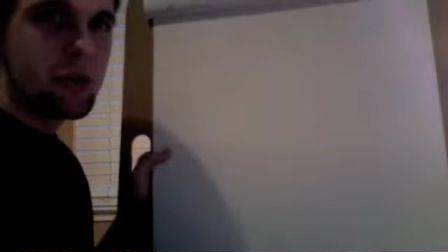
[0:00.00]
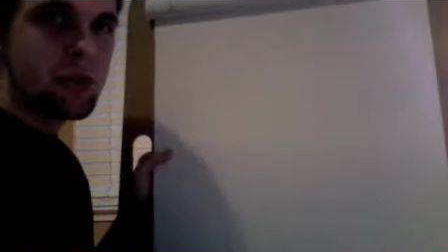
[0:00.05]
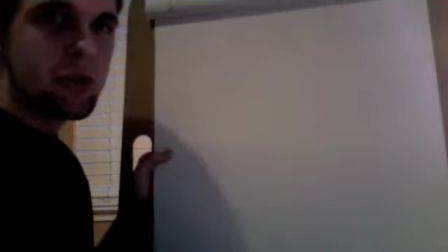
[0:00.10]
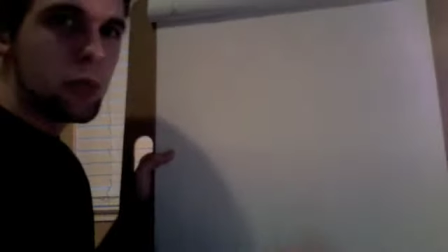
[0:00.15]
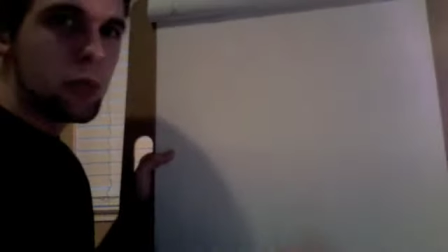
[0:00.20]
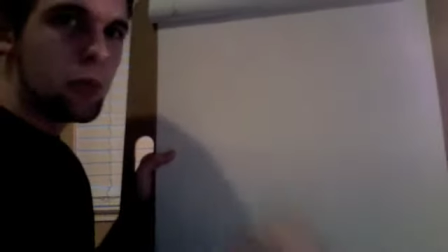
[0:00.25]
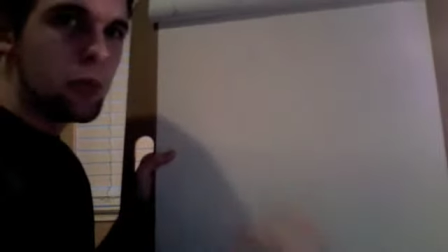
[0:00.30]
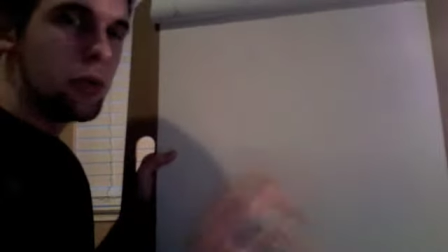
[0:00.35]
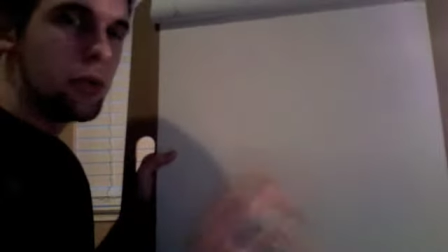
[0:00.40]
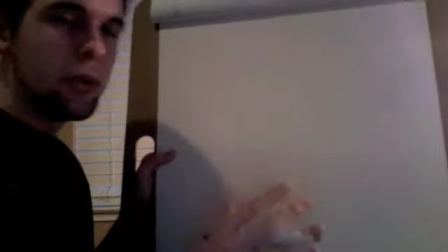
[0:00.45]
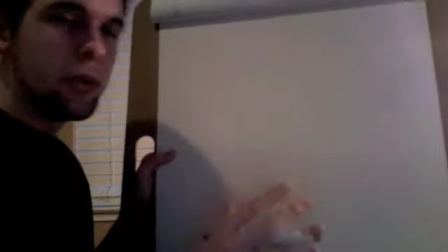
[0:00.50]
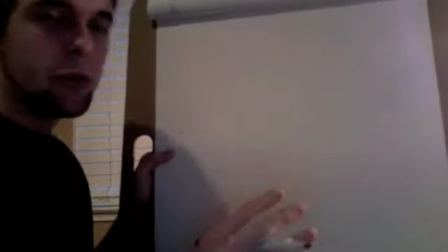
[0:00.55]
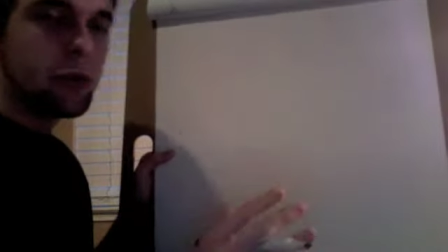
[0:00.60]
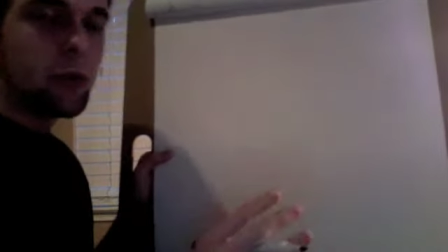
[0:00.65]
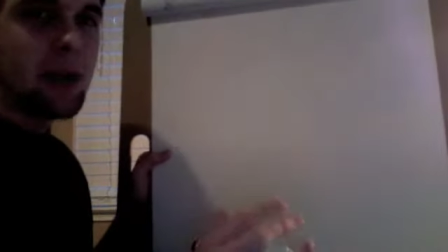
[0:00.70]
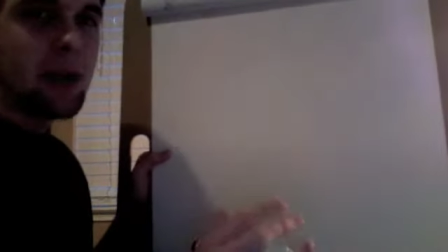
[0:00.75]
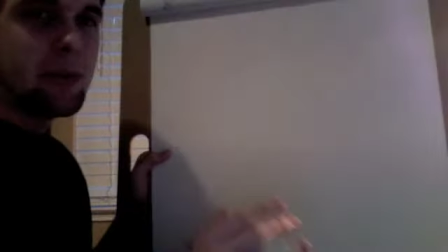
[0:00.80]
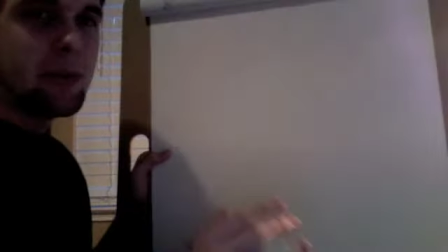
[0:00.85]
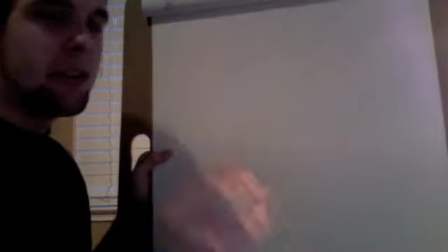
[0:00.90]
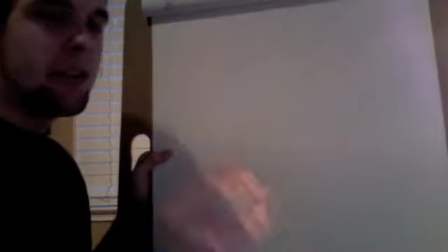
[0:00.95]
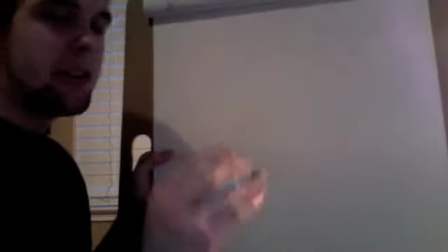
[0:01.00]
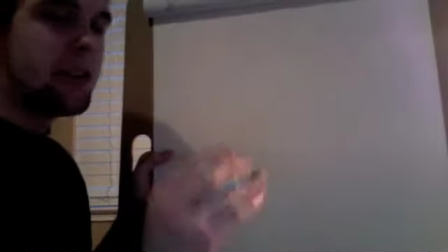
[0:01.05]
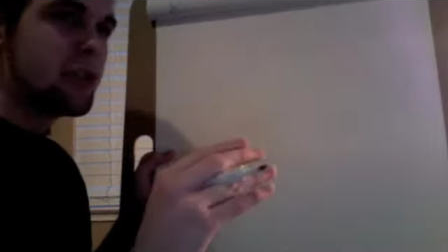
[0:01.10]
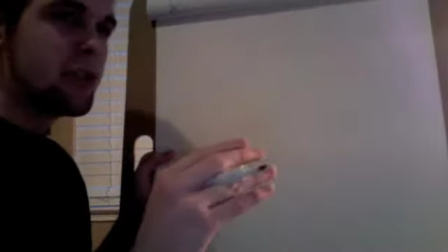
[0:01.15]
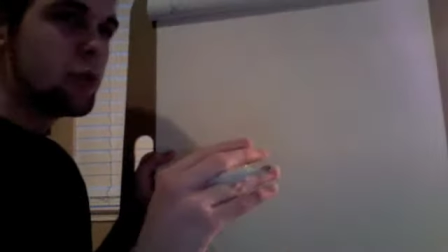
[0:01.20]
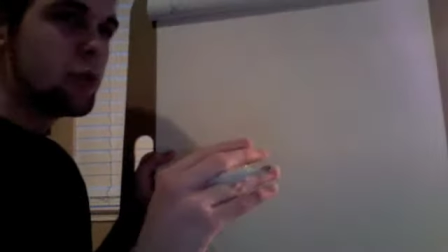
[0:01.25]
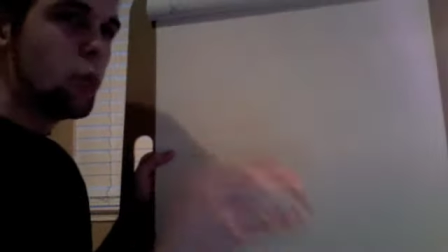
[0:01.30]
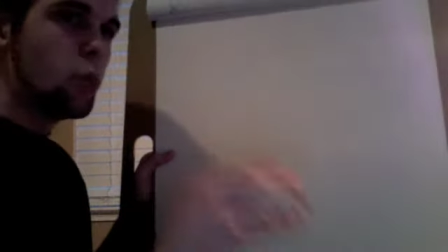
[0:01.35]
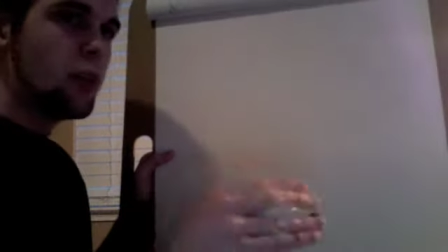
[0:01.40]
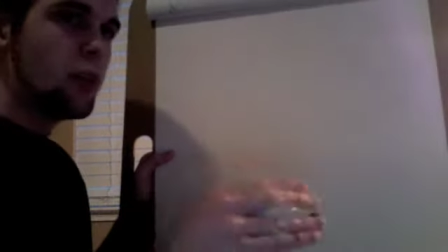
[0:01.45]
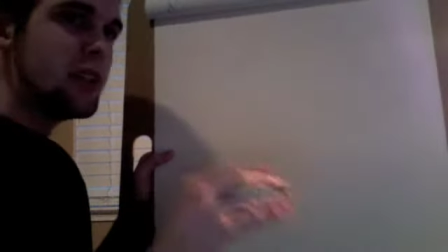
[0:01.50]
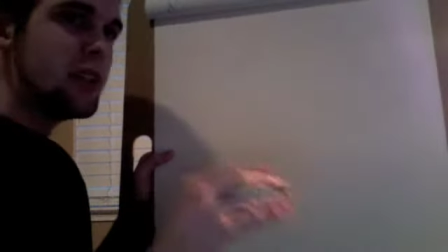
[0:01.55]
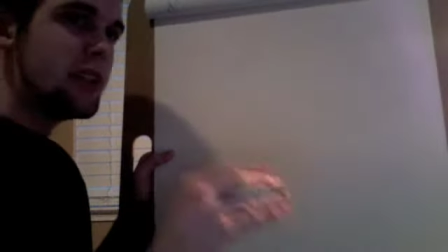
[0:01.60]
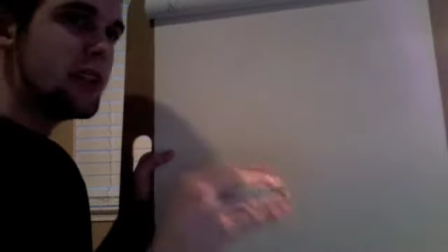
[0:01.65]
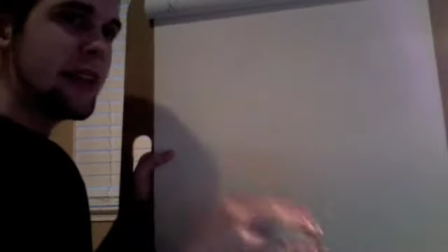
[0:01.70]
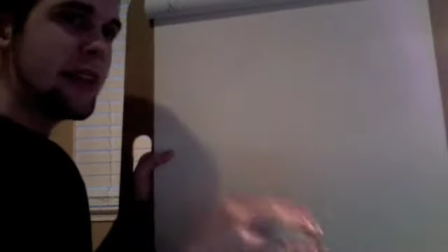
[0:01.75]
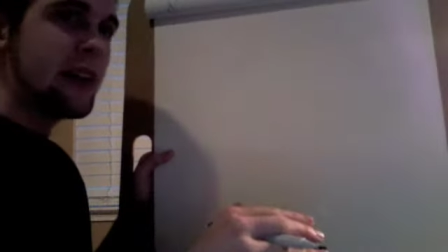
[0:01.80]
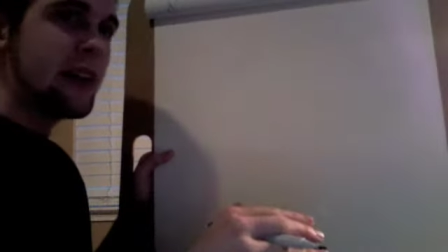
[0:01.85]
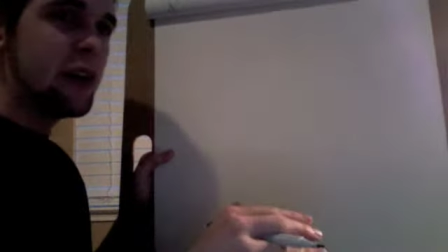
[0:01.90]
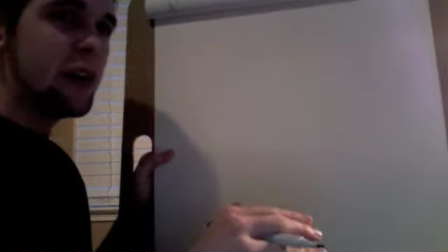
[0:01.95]
were really crappy. They just went
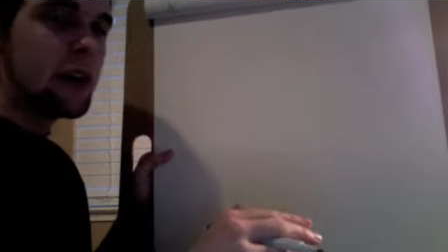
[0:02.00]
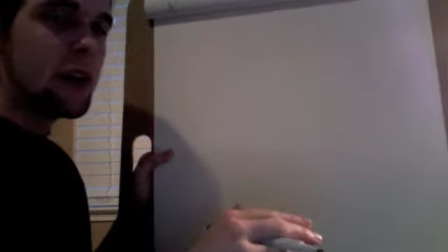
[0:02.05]
down.